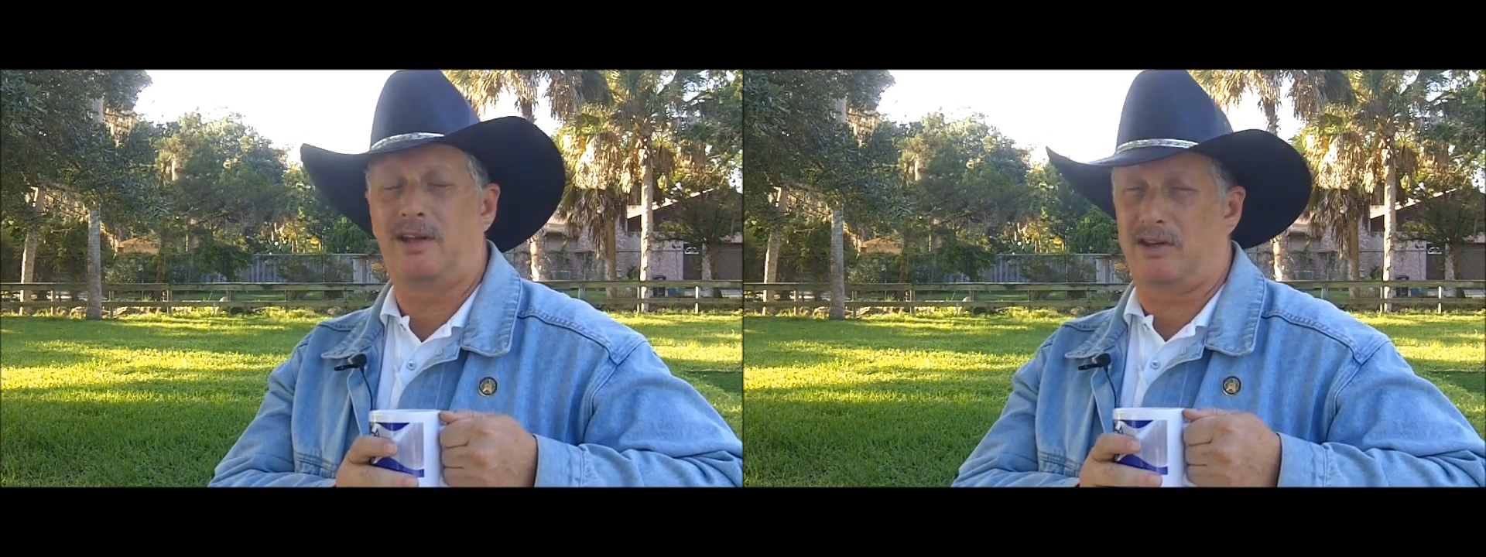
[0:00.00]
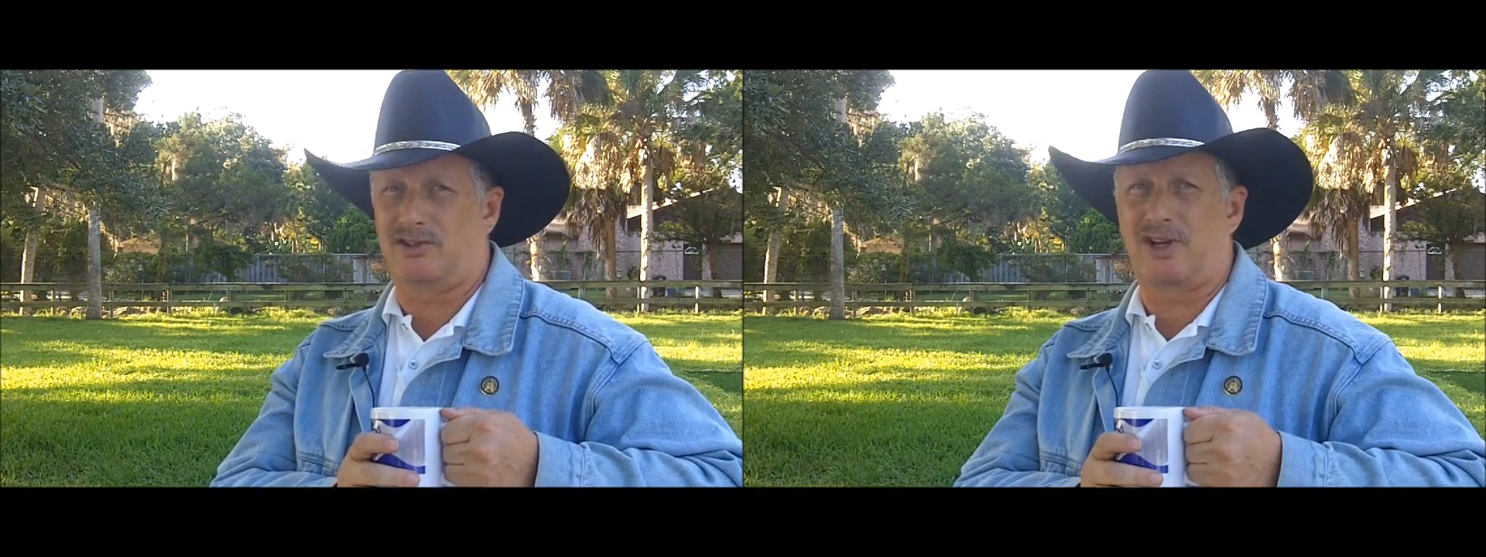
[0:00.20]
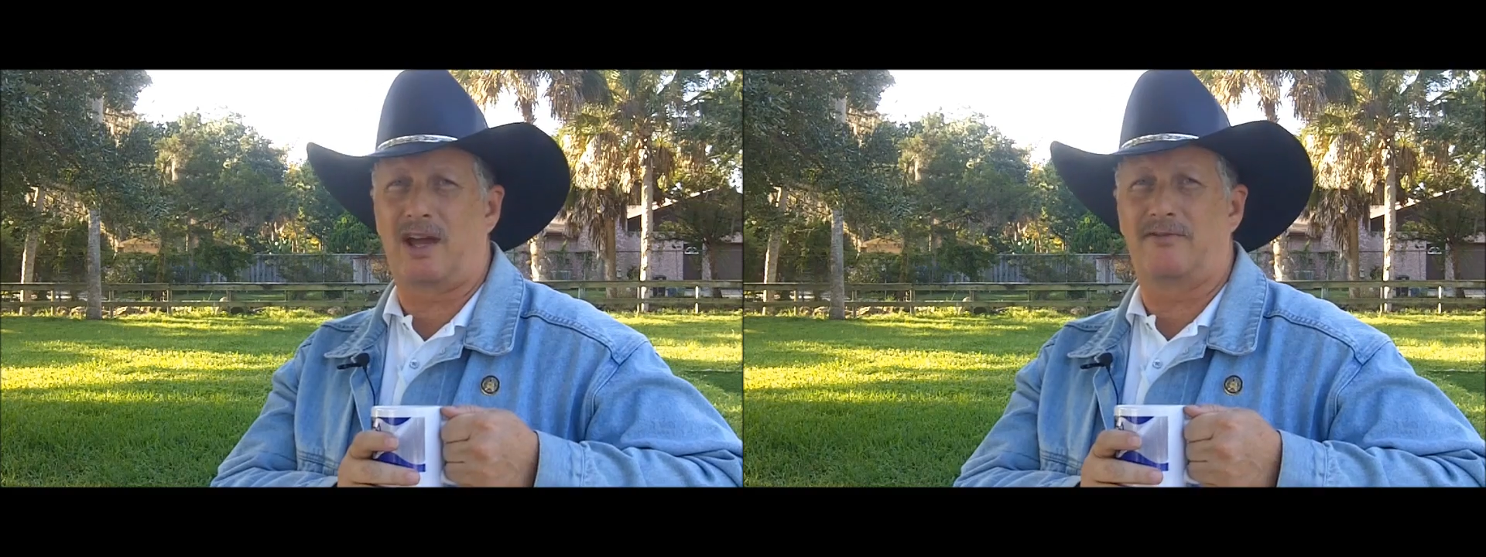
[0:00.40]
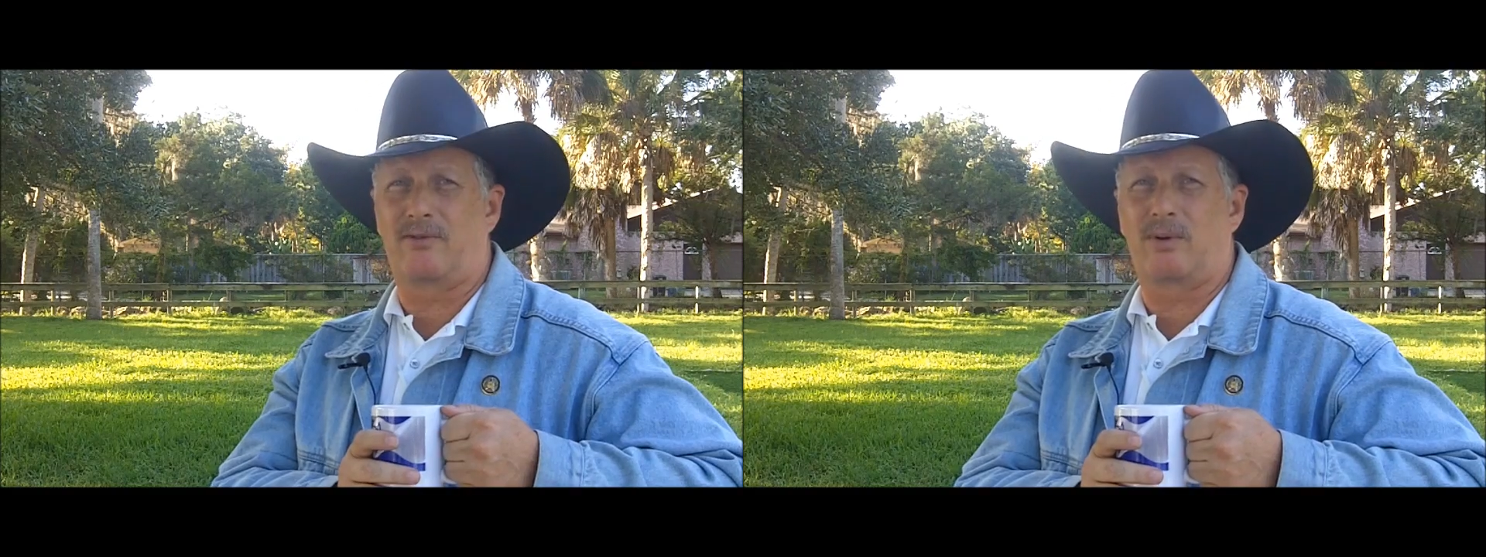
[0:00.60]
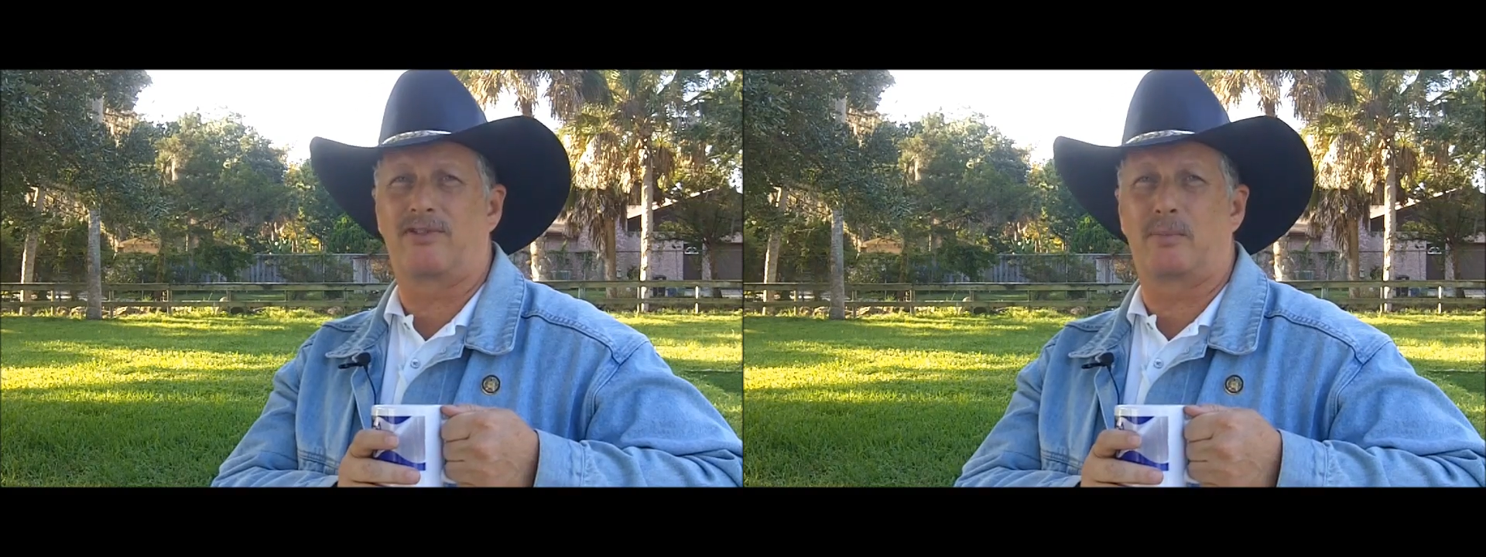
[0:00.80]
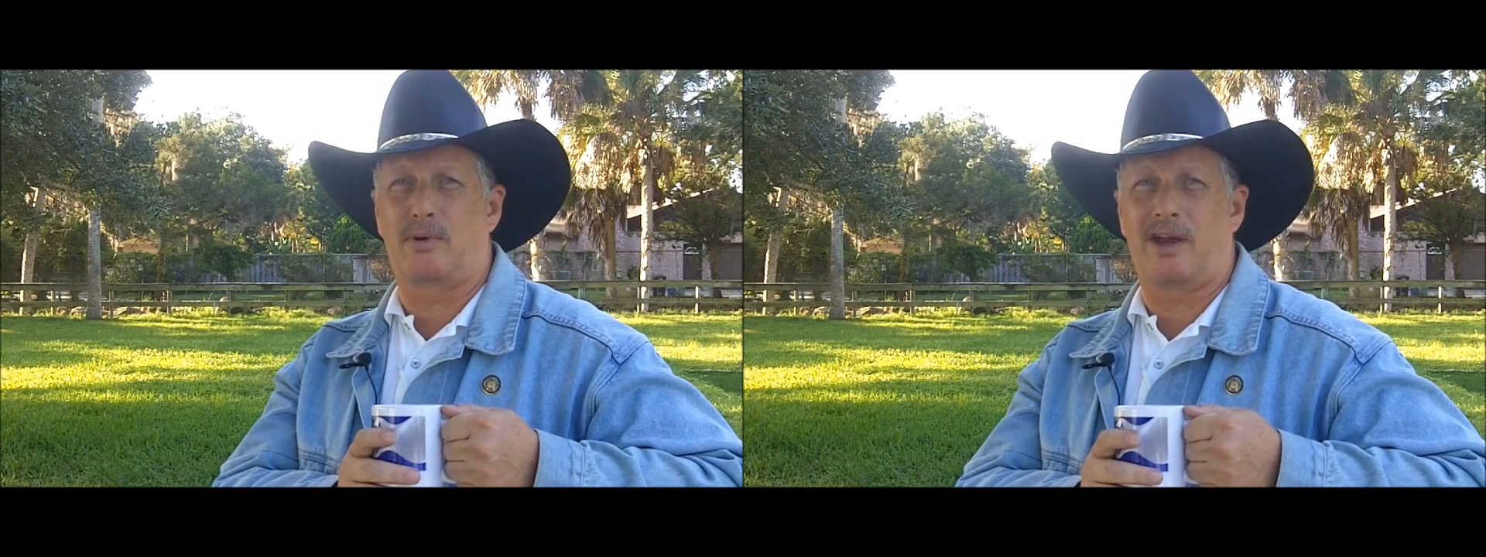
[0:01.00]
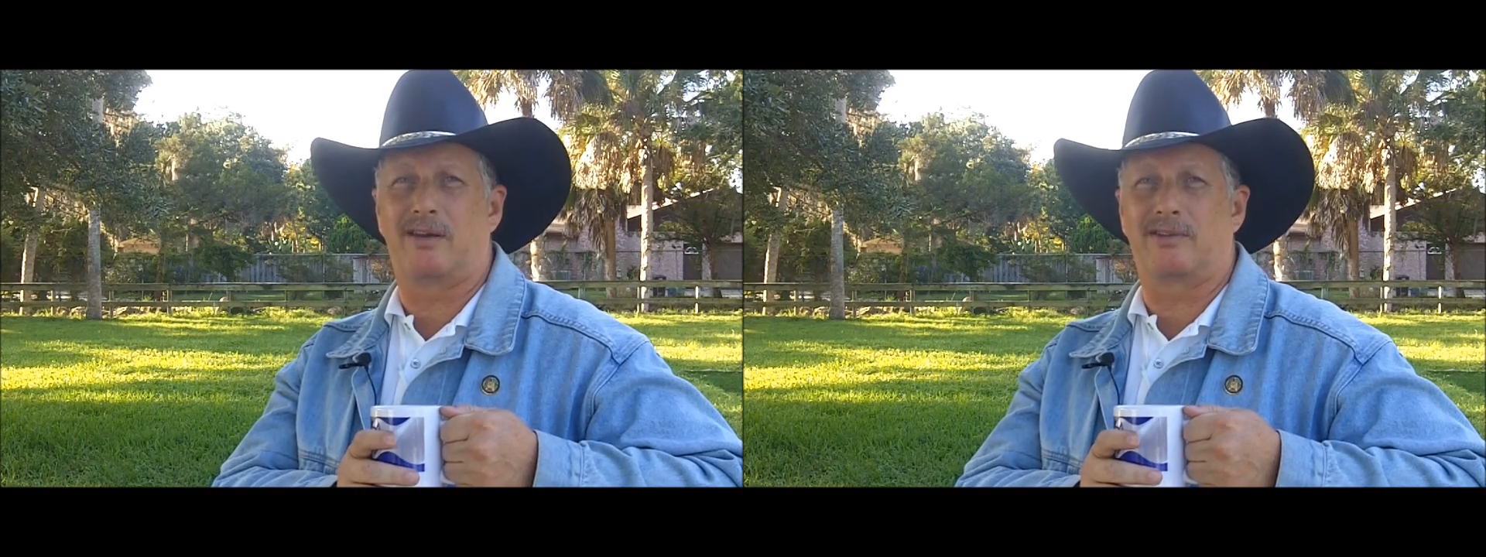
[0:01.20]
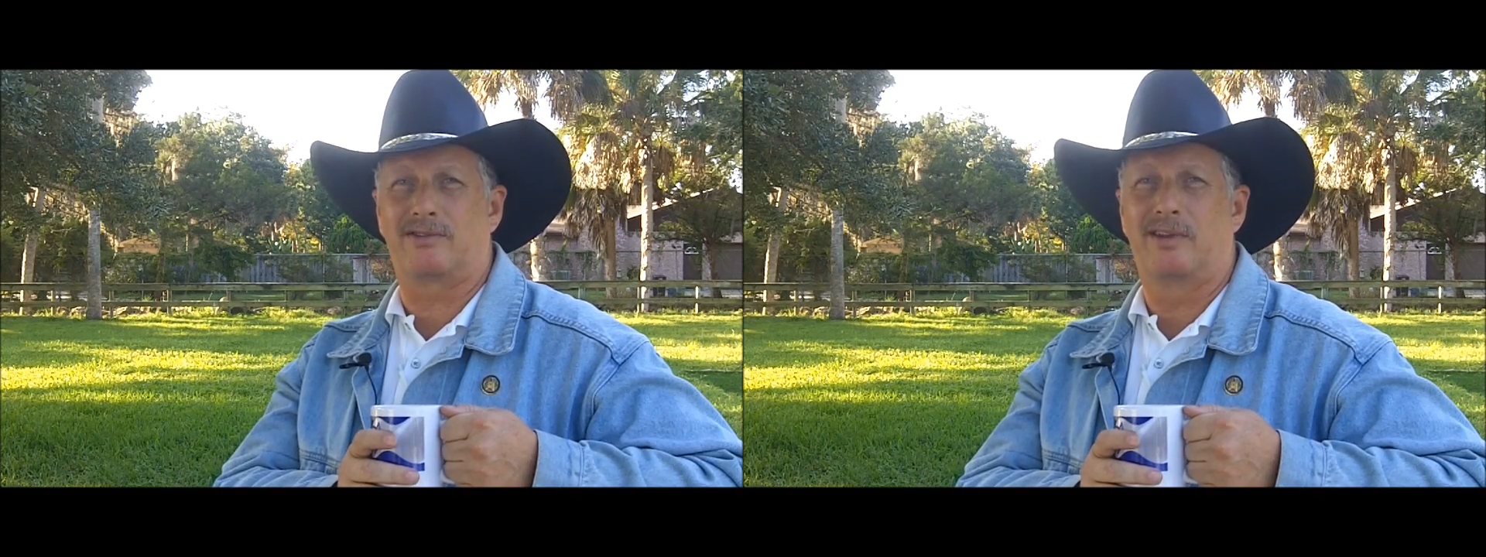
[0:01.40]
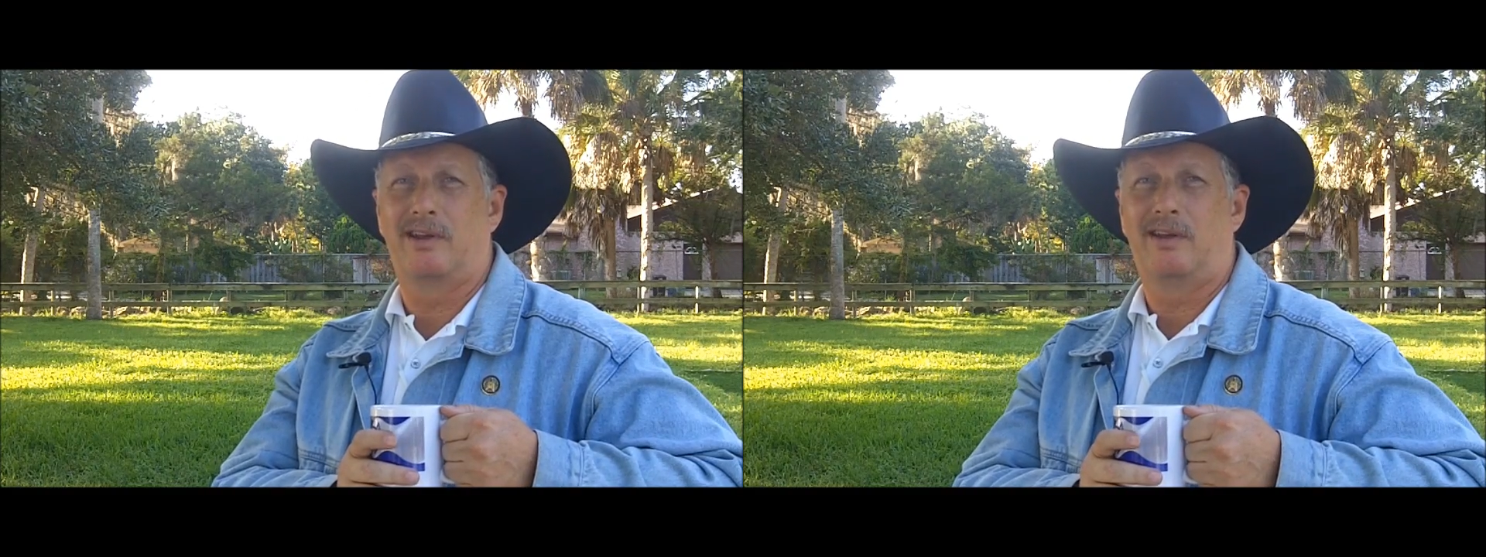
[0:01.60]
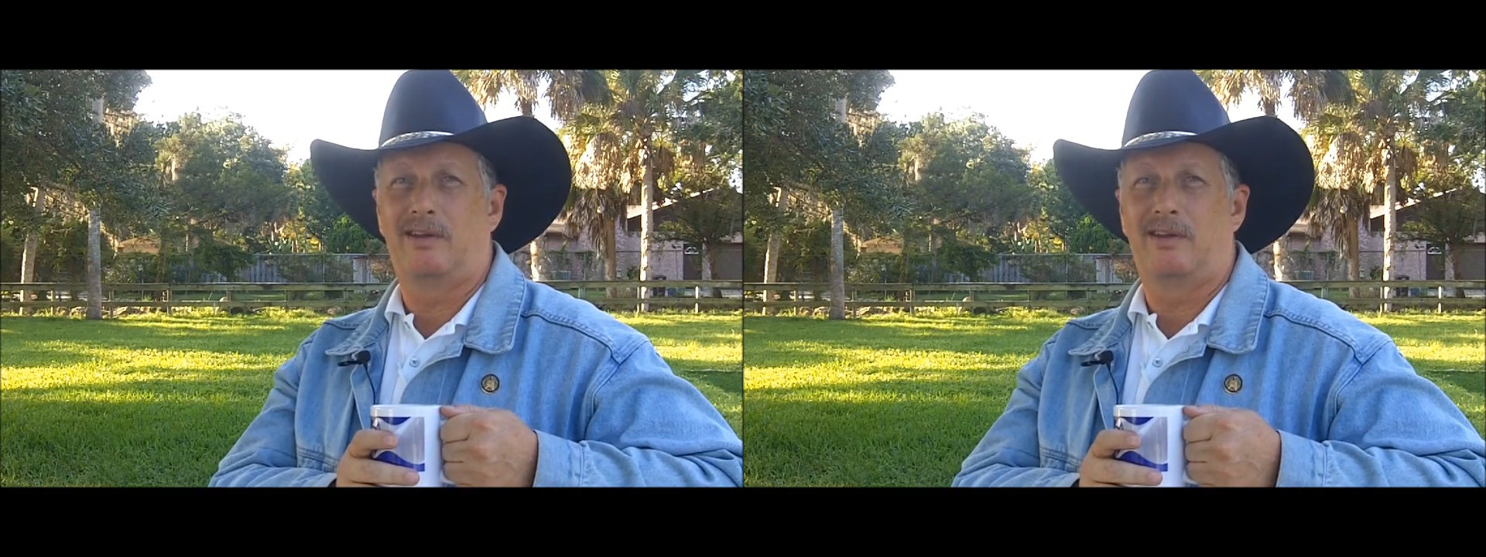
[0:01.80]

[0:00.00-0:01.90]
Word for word: can shine forth the brightest.